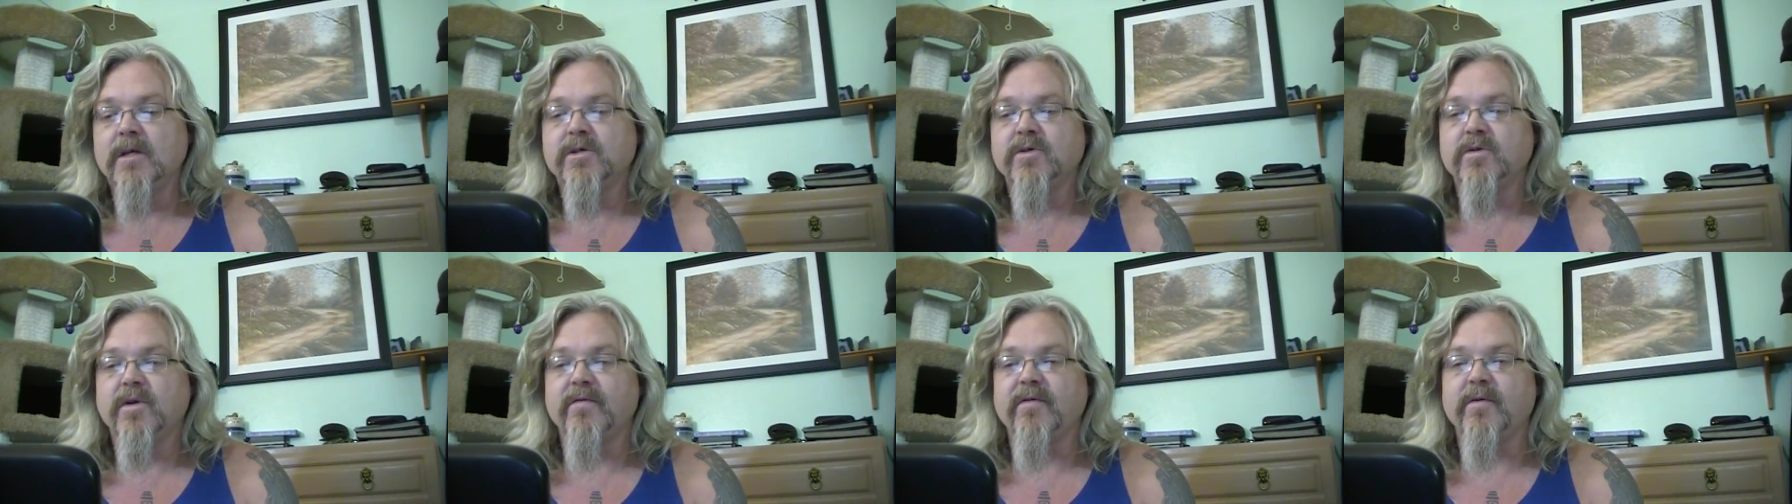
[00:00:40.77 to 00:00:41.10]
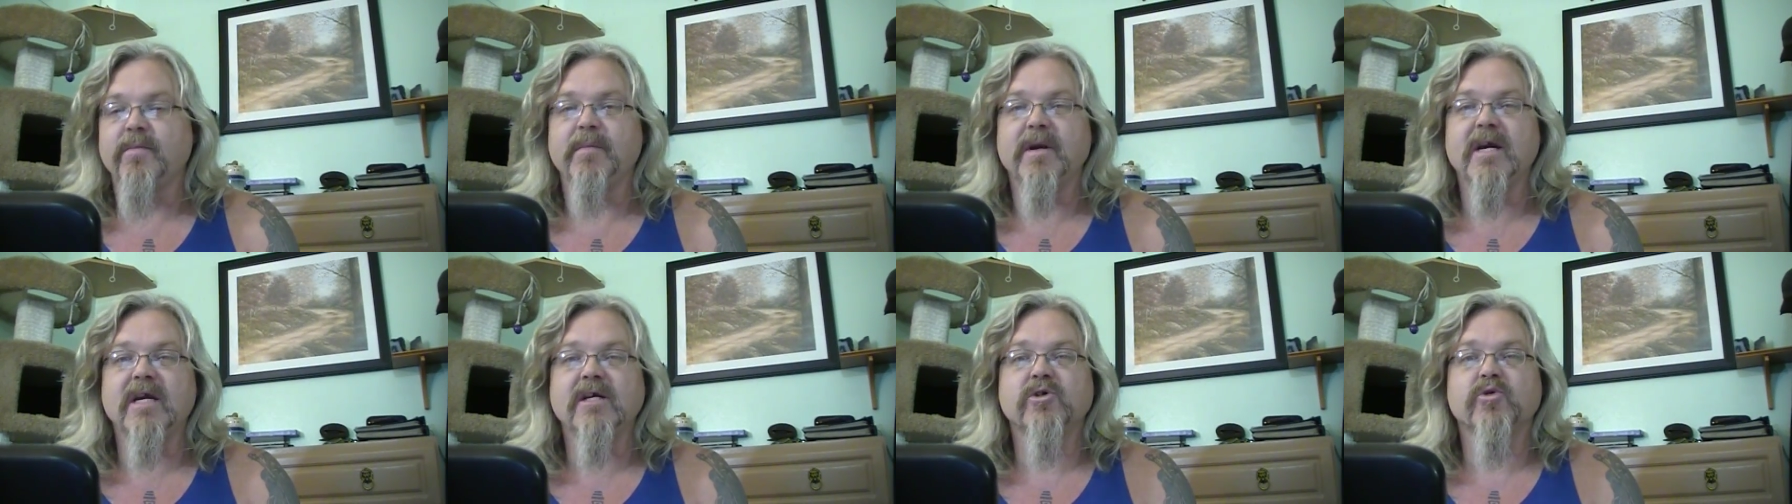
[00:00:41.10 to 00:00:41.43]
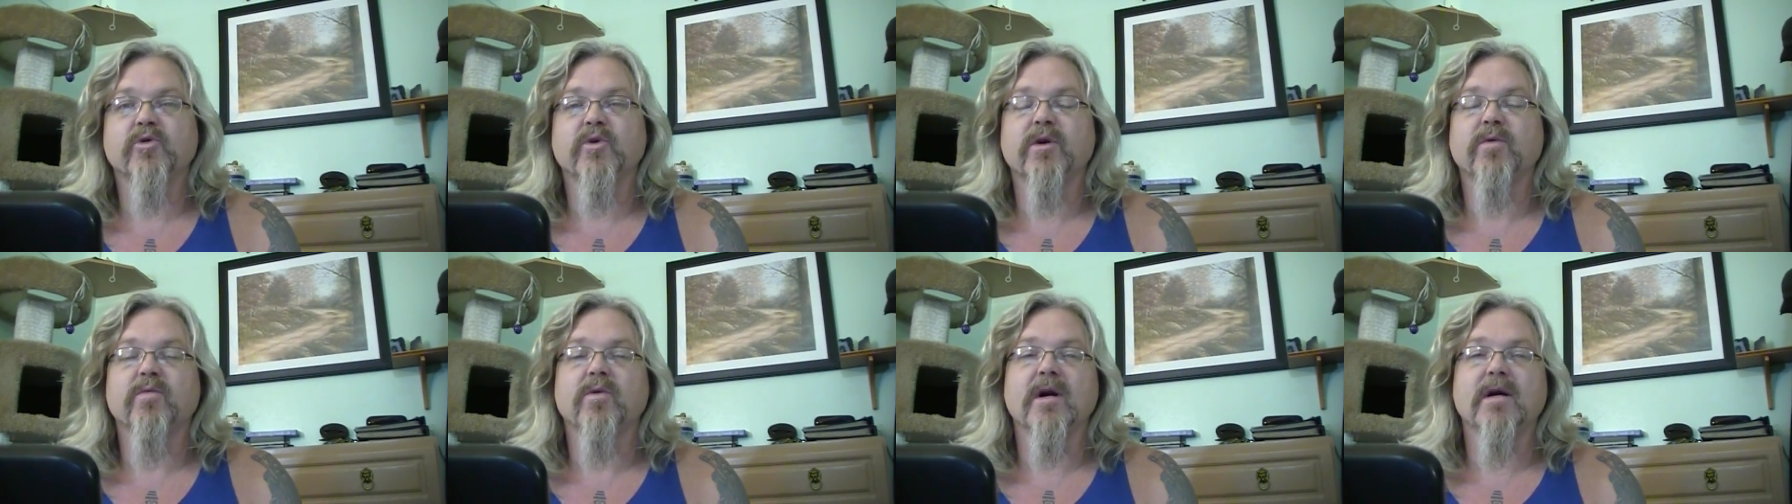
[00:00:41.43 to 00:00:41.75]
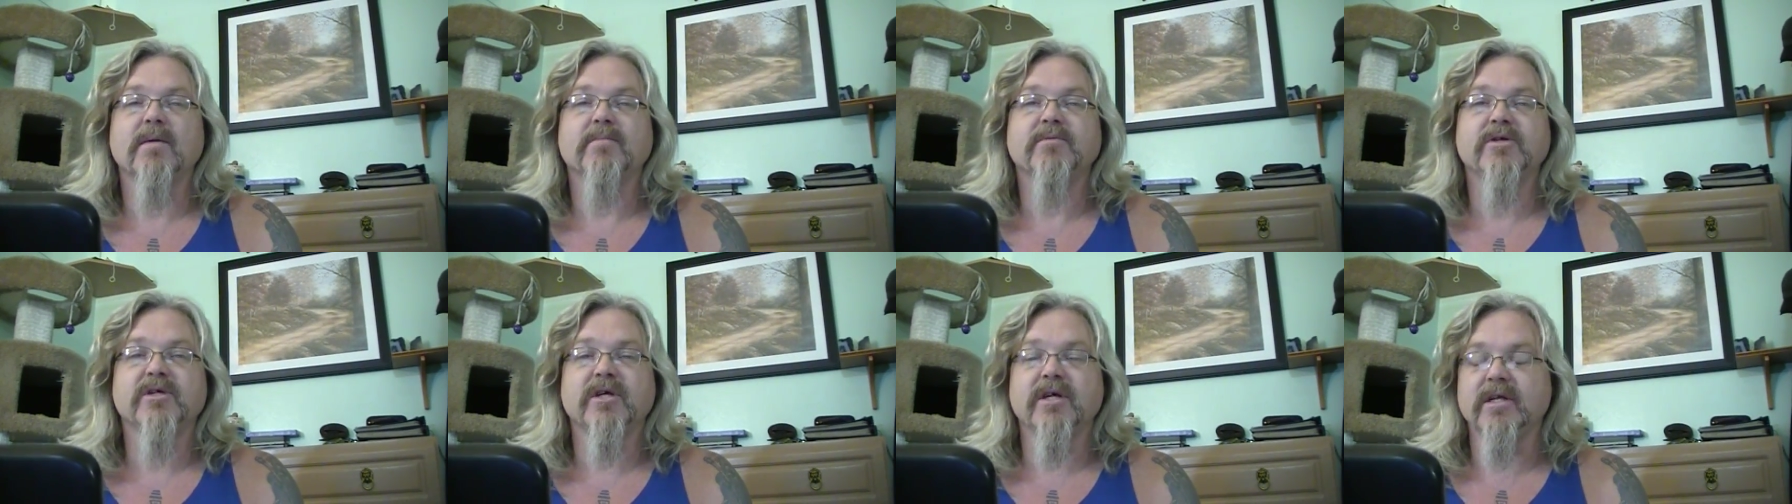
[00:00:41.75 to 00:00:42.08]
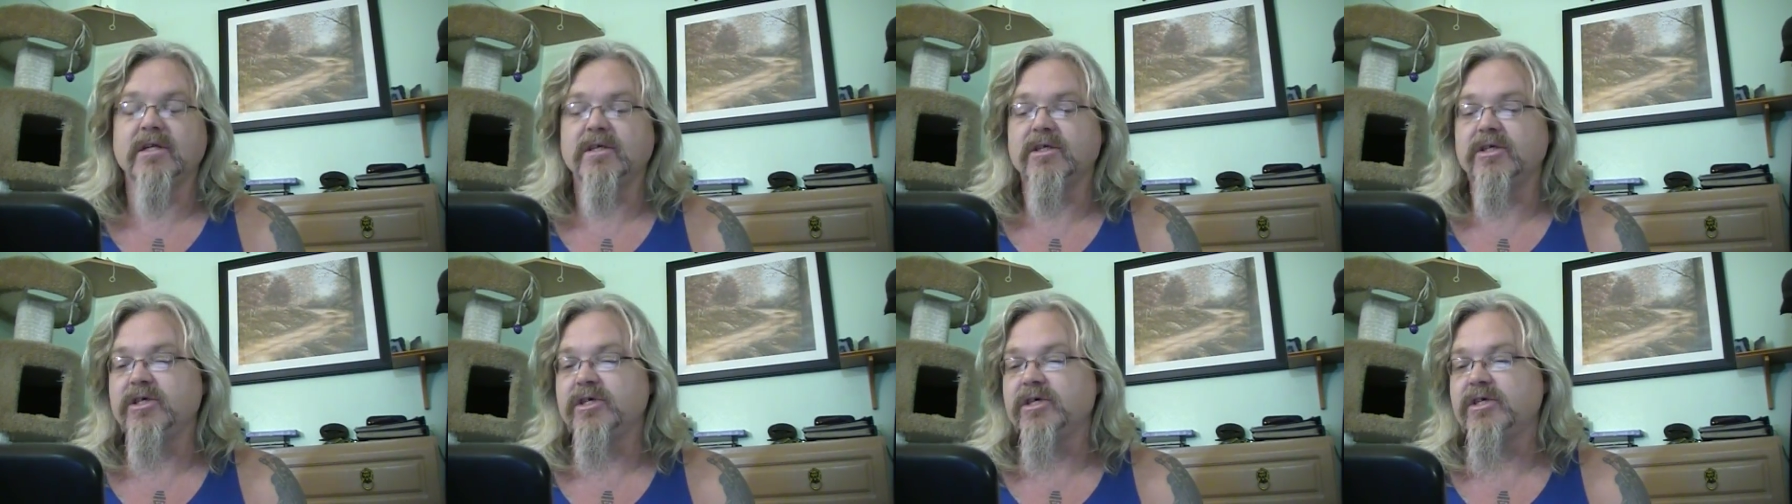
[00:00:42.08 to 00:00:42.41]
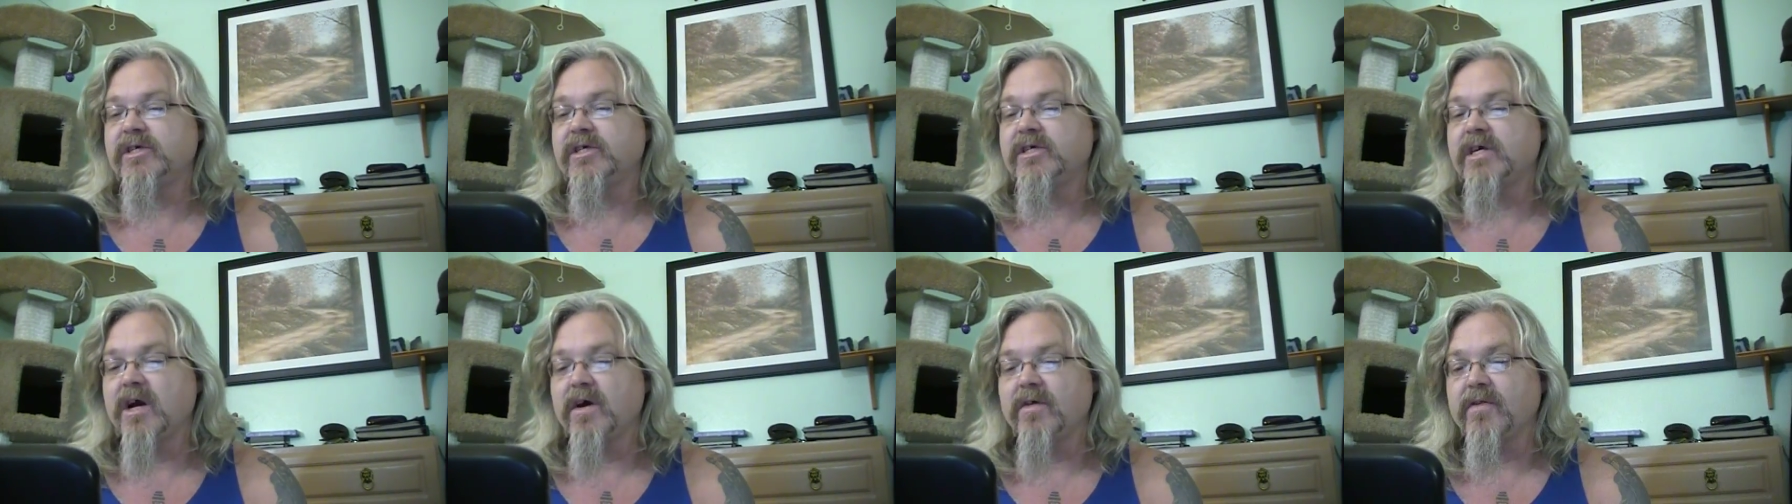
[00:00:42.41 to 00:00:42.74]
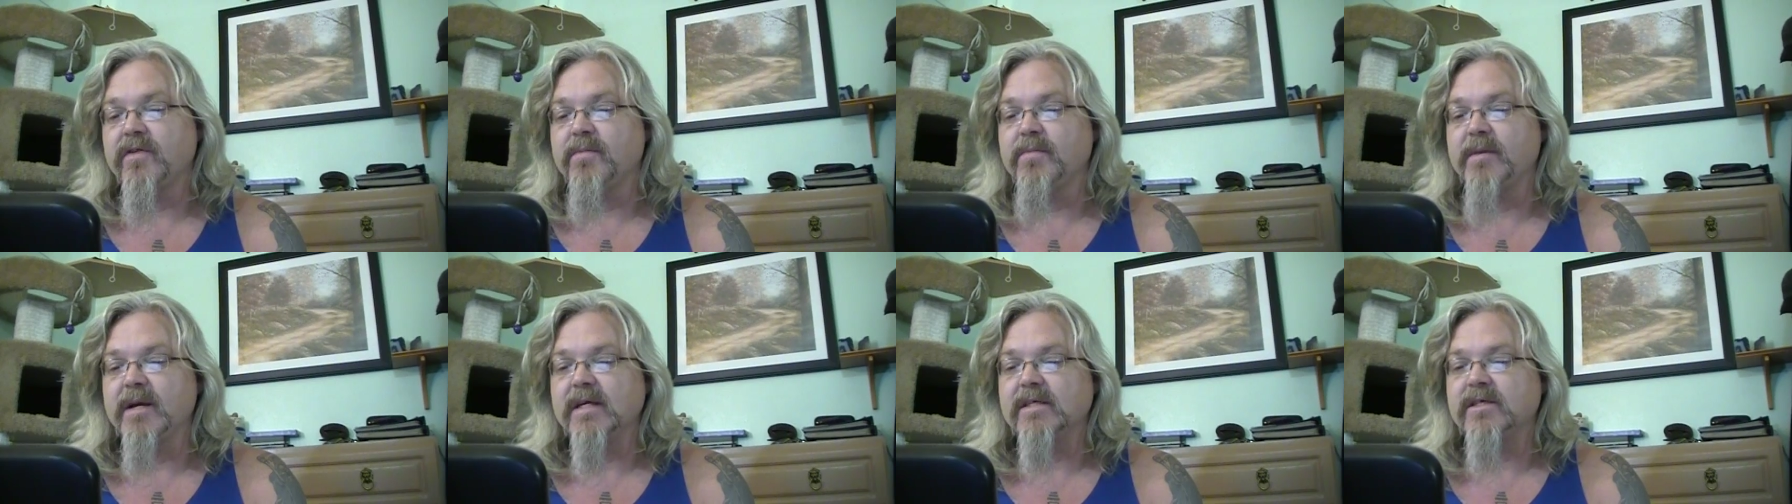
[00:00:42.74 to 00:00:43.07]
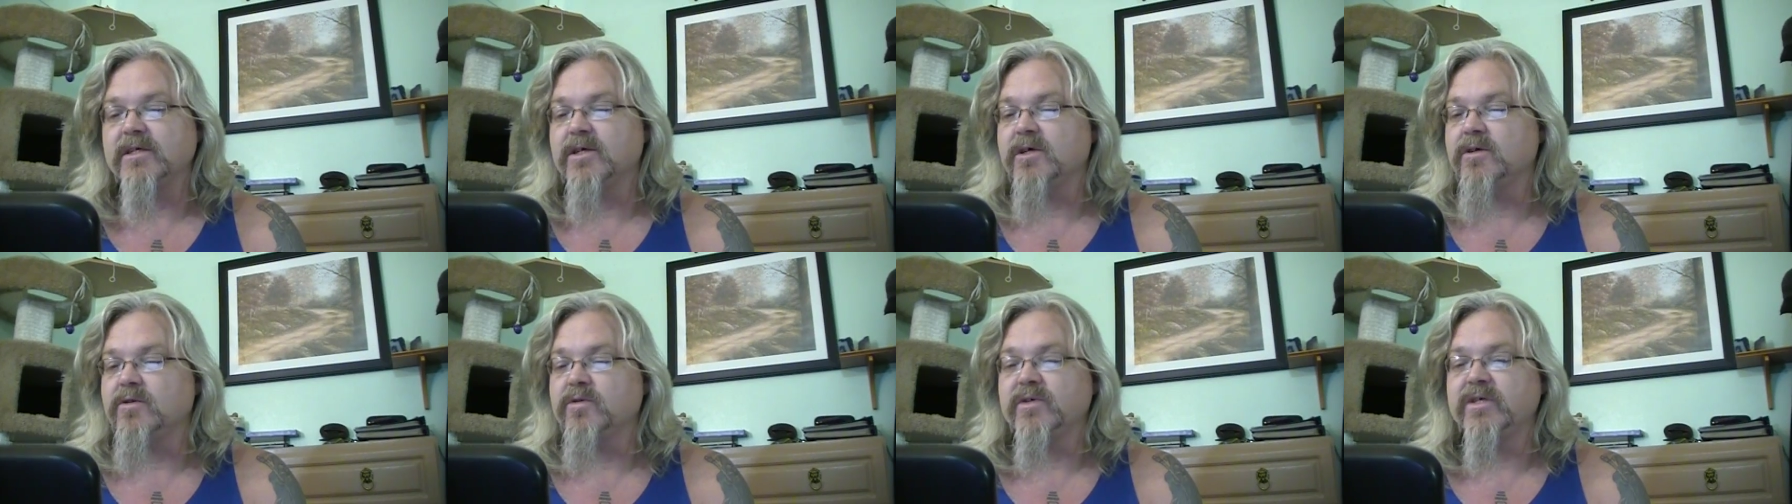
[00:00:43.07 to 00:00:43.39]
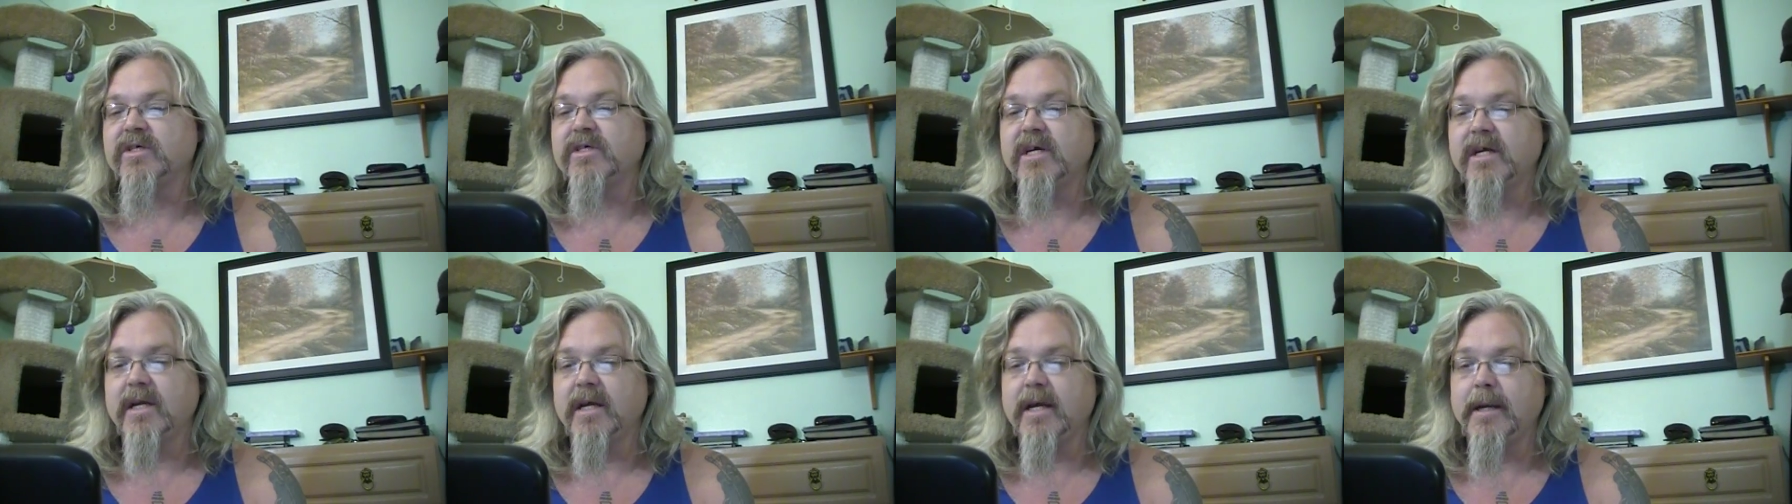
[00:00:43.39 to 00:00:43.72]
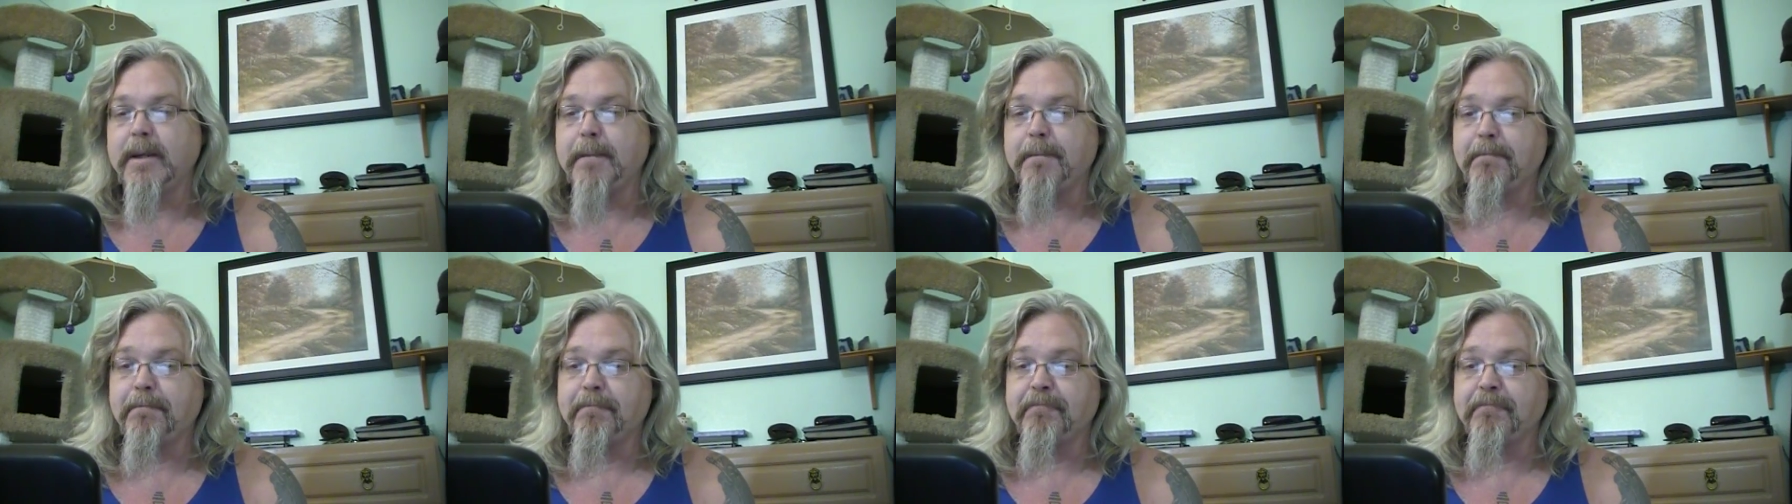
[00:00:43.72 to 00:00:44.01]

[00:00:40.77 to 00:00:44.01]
So we have a major eruption just south of Mexico City.